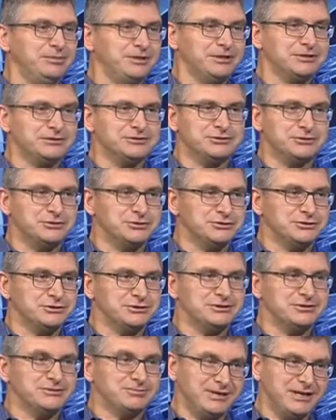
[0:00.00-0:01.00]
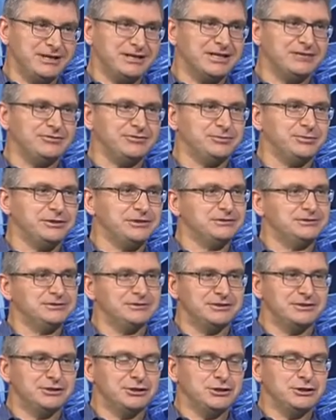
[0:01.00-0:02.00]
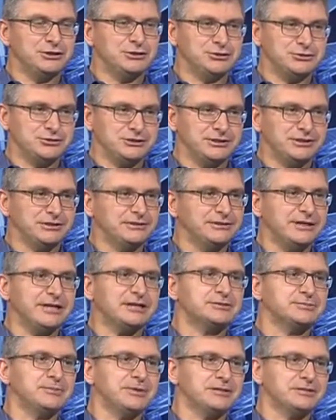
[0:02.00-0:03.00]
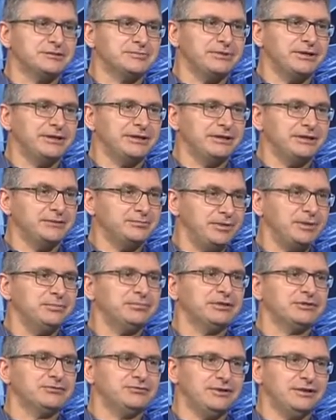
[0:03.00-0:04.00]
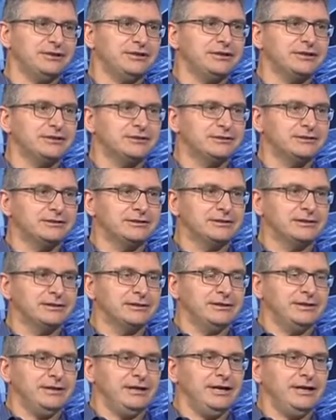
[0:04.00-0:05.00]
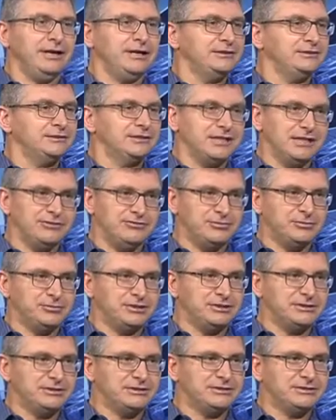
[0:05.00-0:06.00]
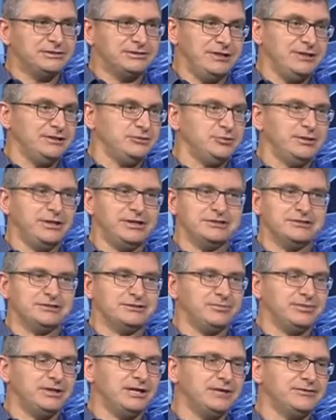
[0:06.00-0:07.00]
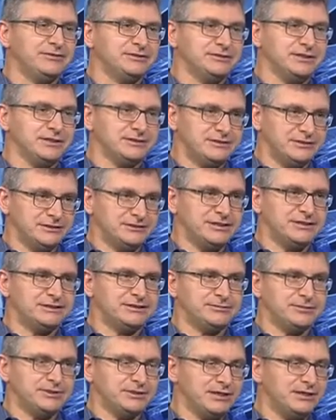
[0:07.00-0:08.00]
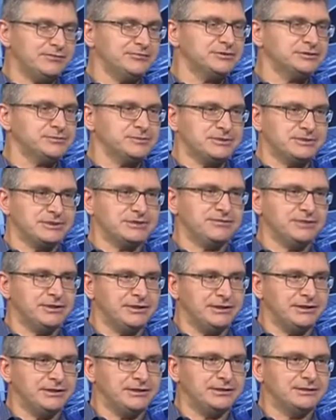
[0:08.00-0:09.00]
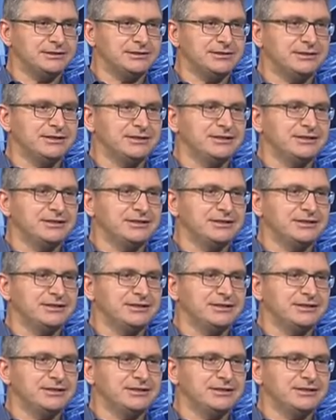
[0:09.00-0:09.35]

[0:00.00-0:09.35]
public institutions, by government, using taxpayers' money and public funding. And government, as well as the private sector, etc., but government specifically,